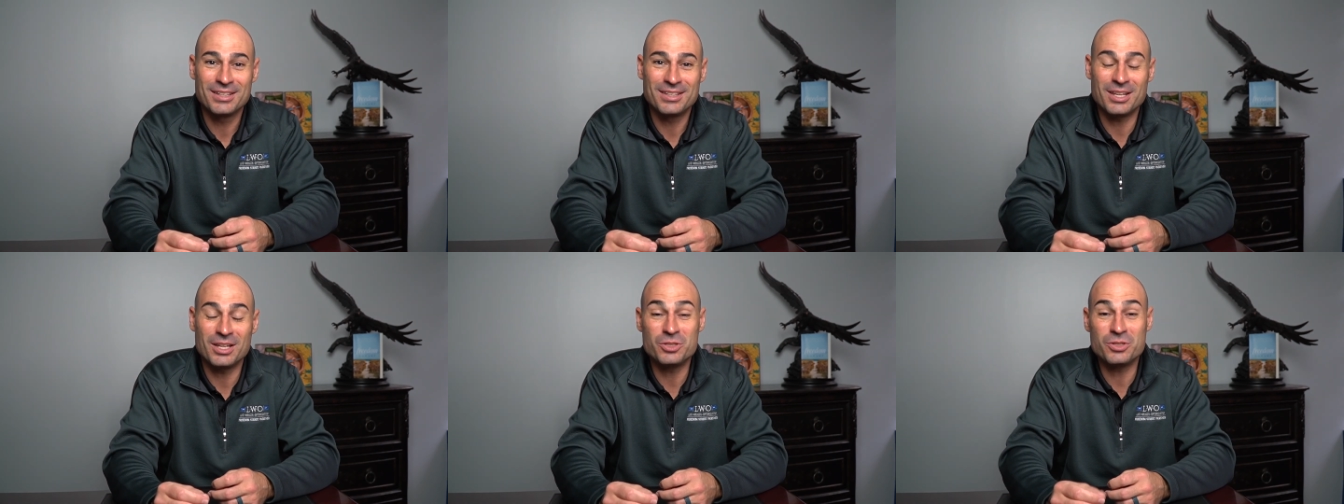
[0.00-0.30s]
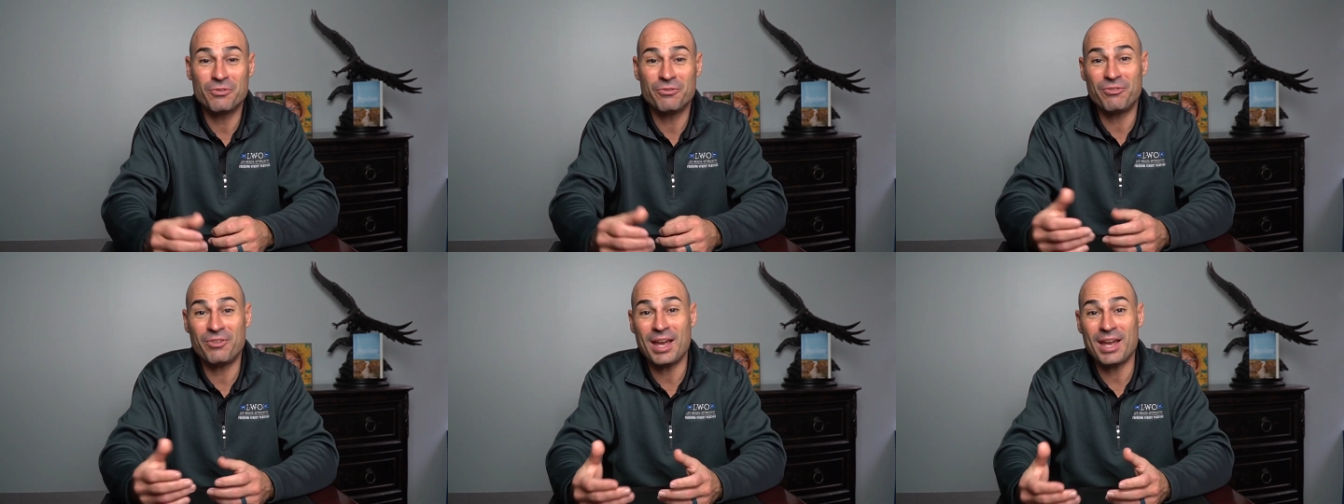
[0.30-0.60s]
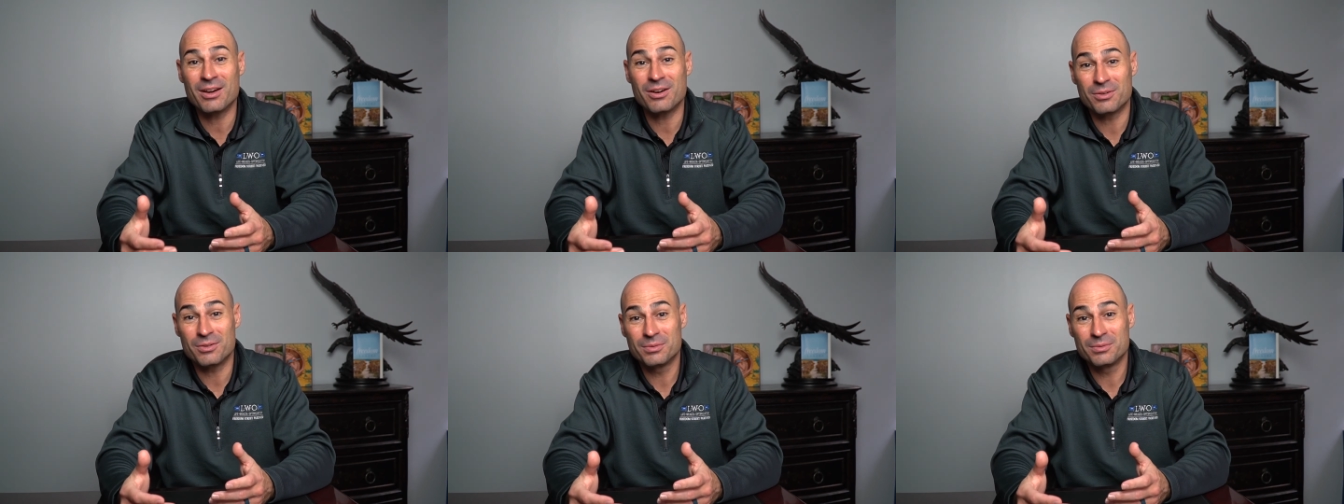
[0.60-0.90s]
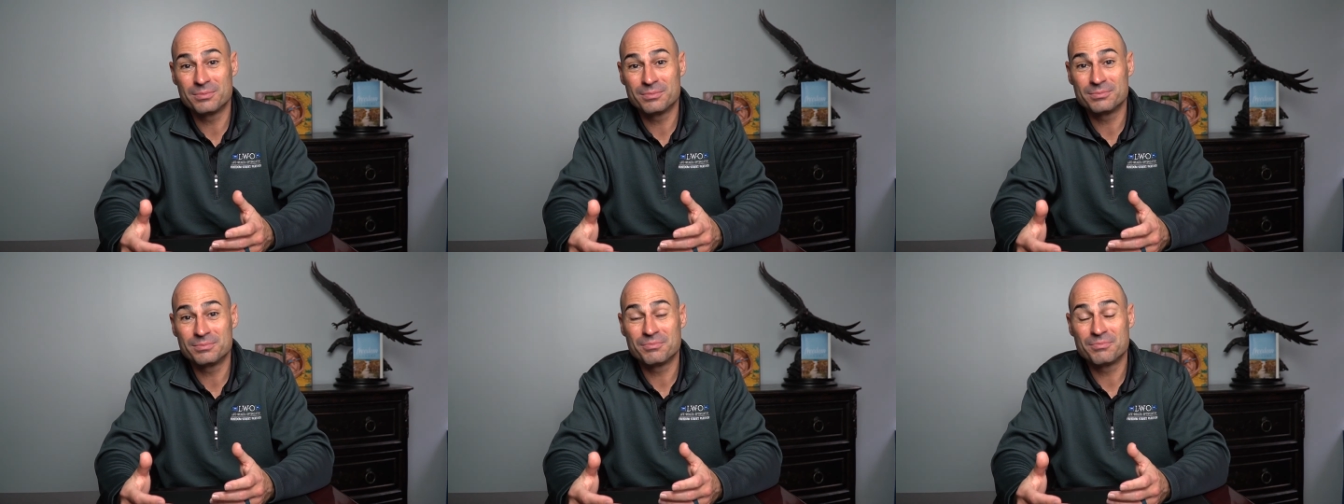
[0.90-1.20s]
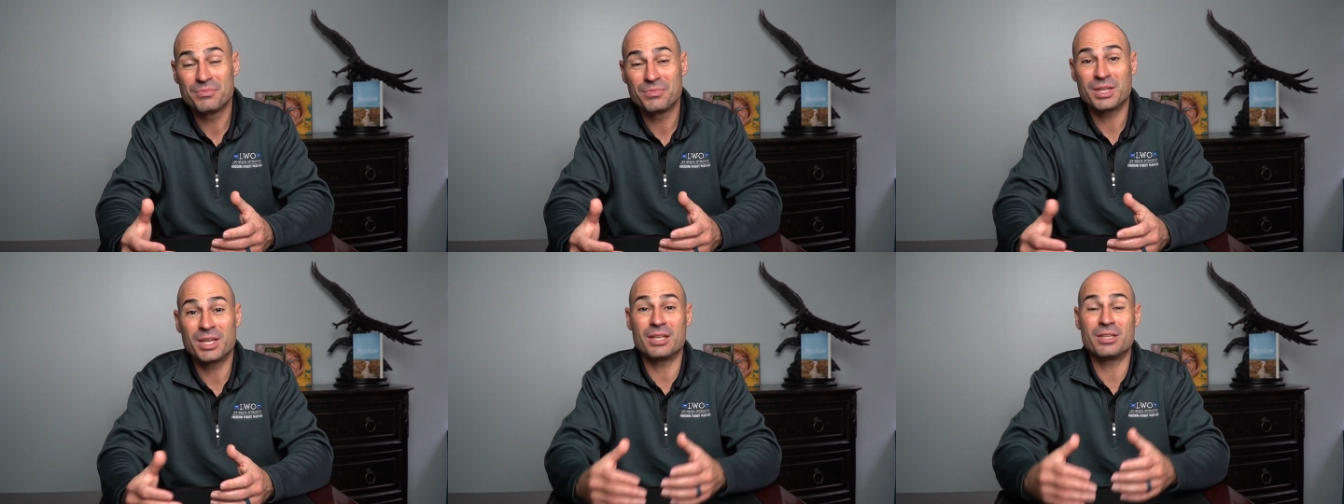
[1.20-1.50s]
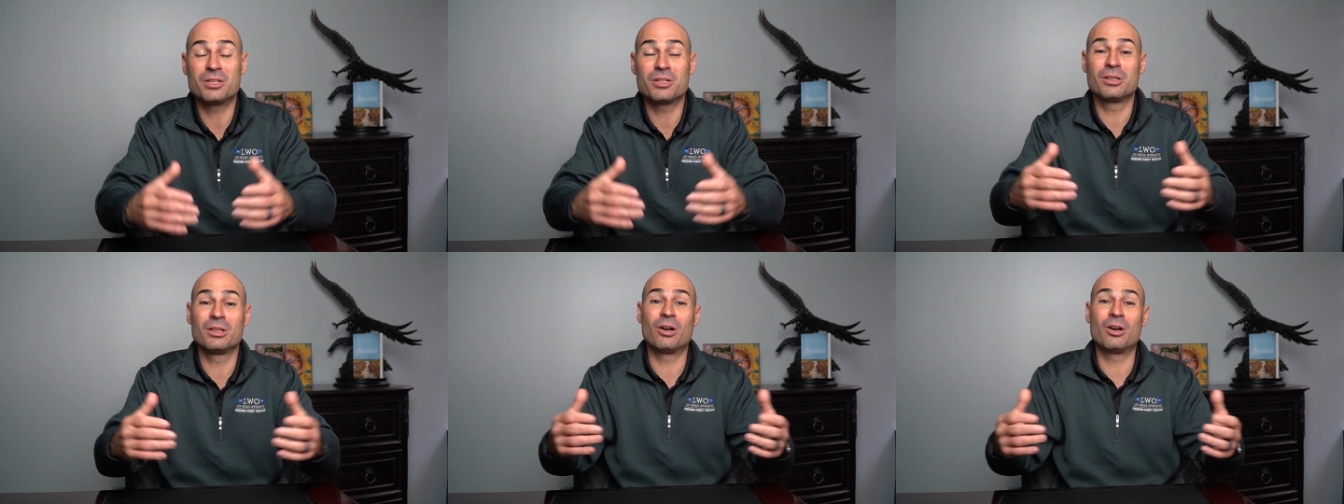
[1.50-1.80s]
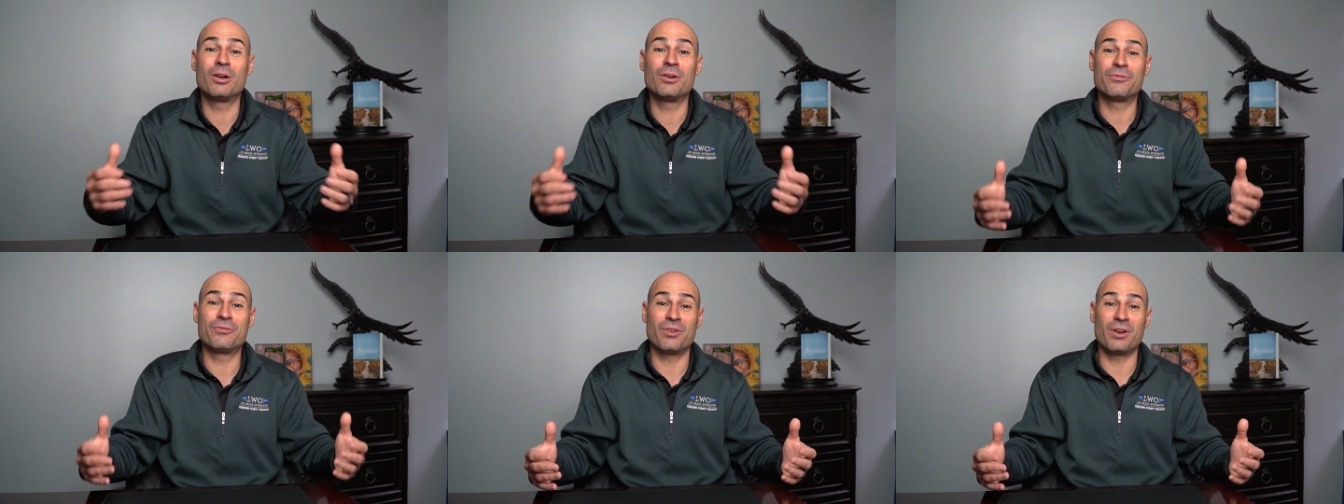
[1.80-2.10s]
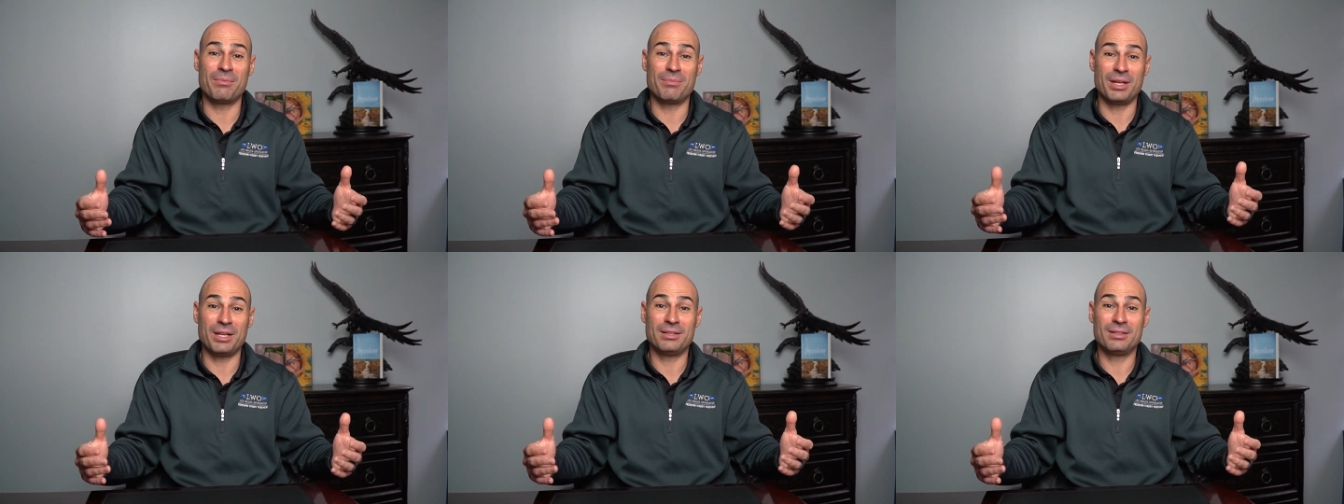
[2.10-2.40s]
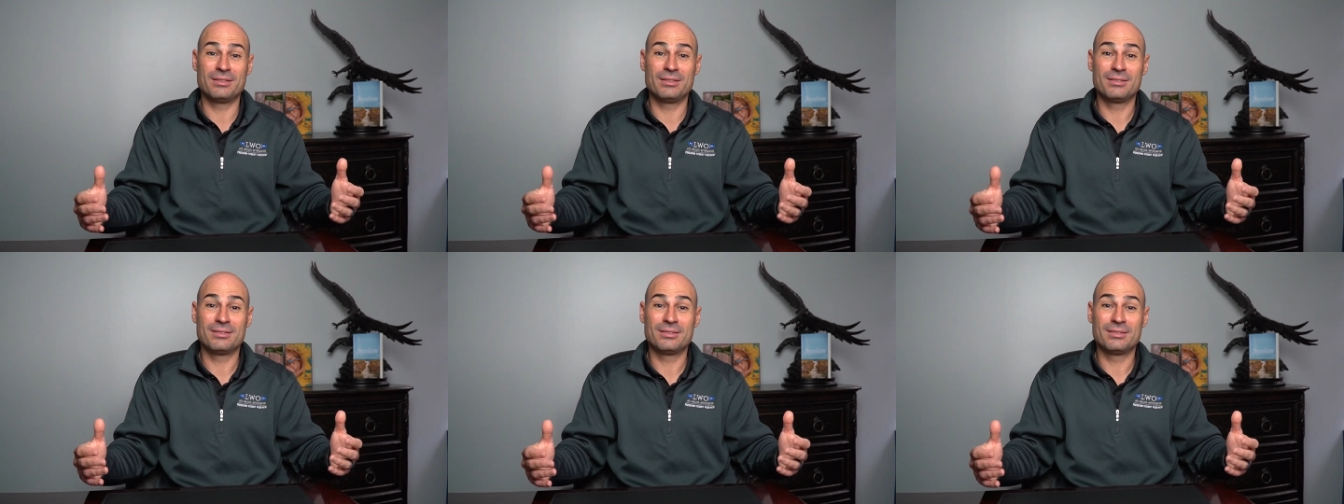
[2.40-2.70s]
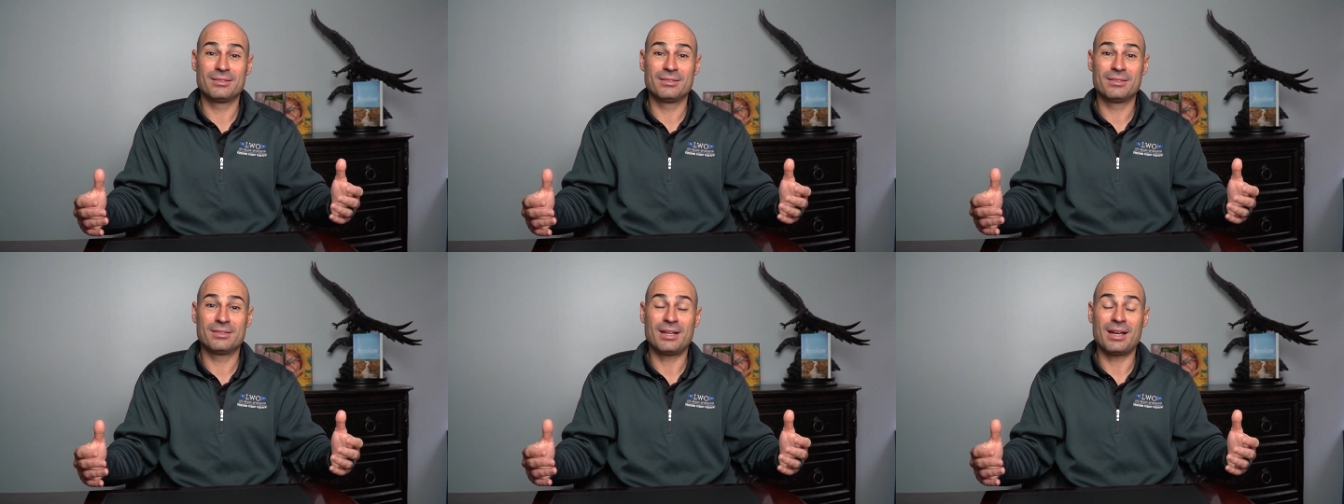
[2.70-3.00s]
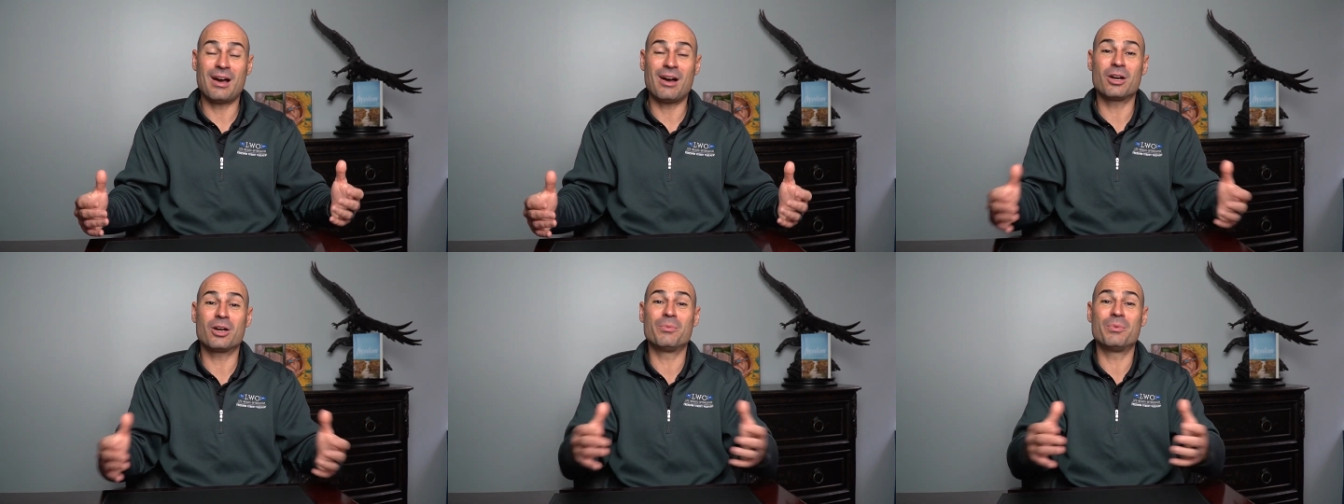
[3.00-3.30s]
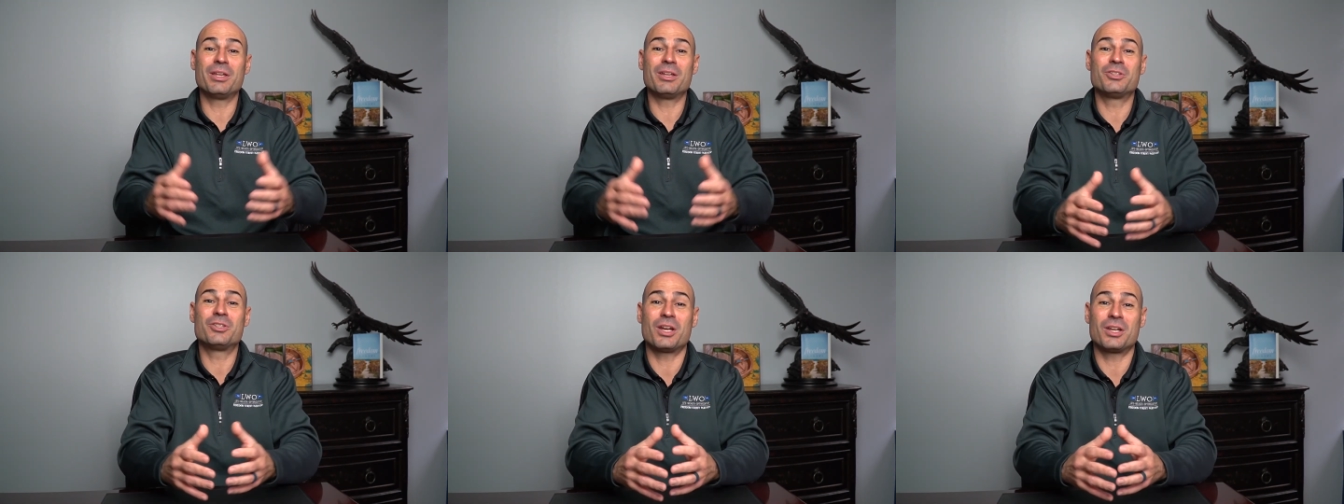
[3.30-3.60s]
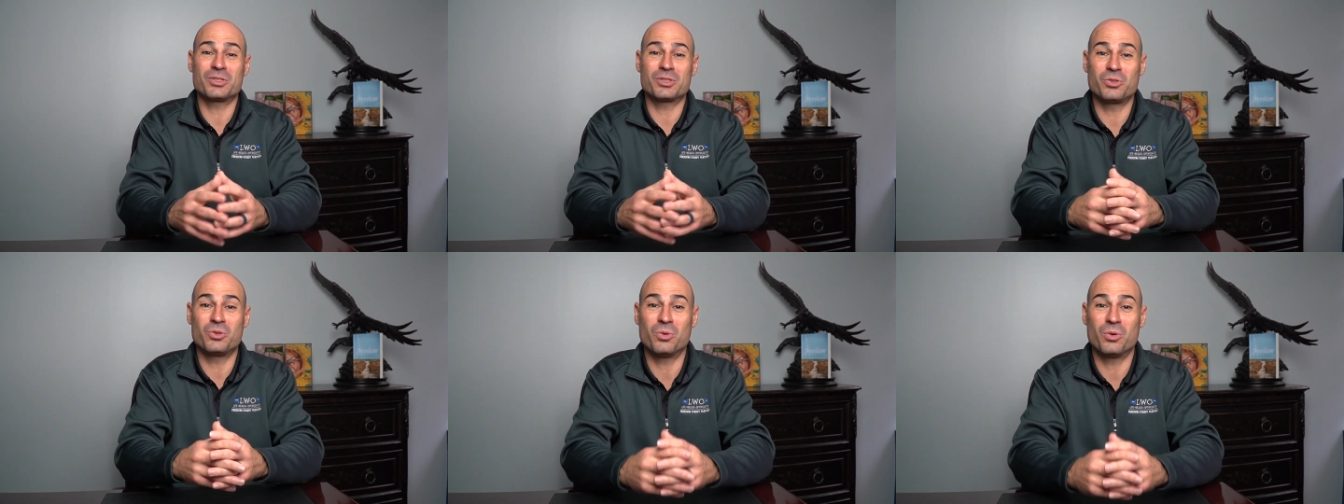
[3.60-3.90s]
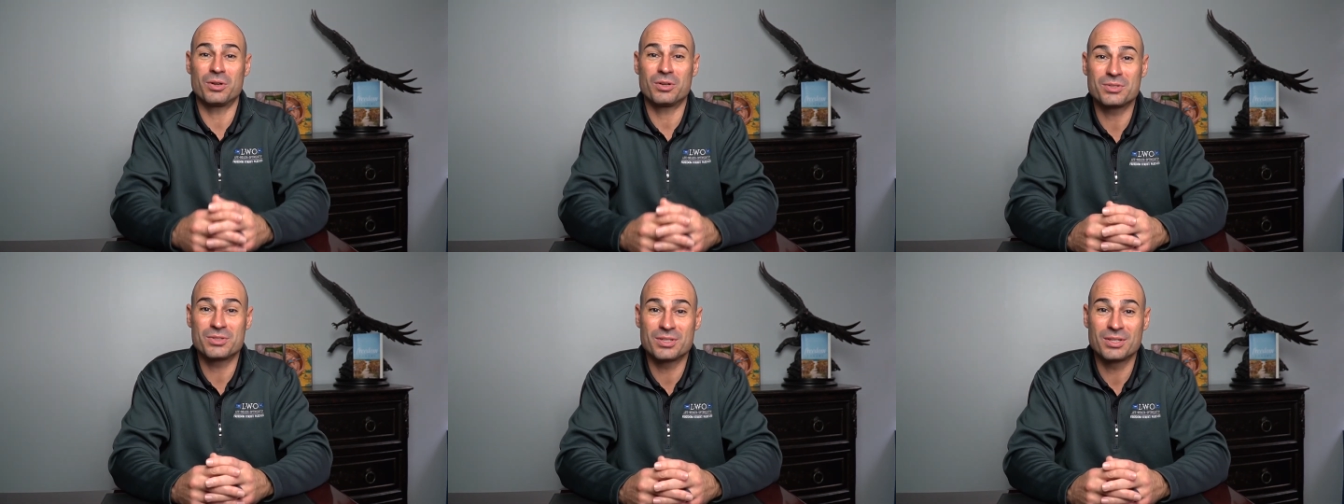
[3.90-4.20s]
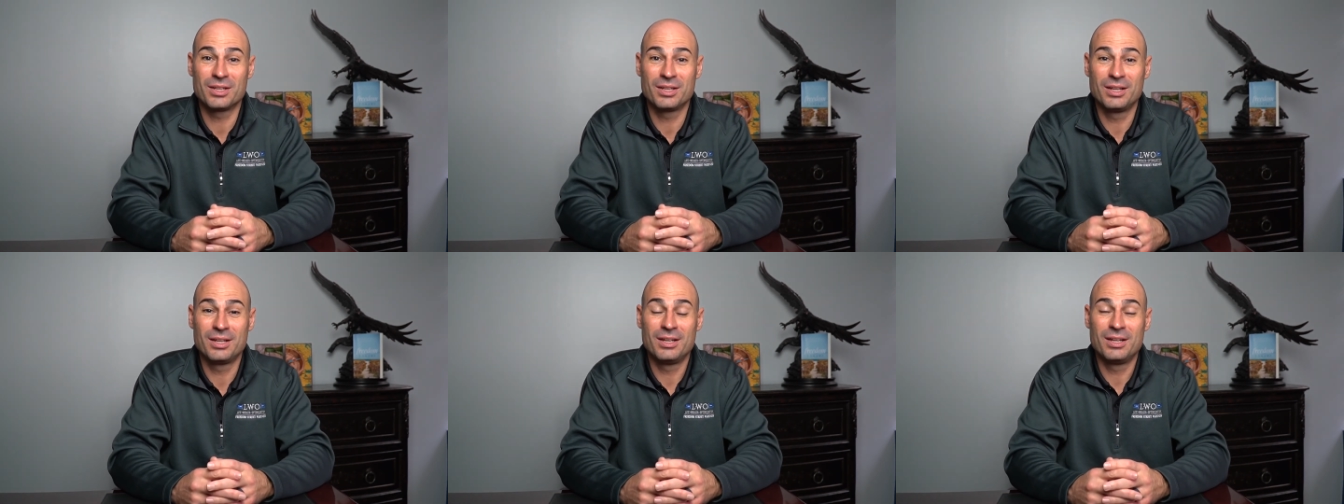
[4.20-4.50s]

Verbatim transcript: Did you fail? Can you learn from it? How can we adjust course?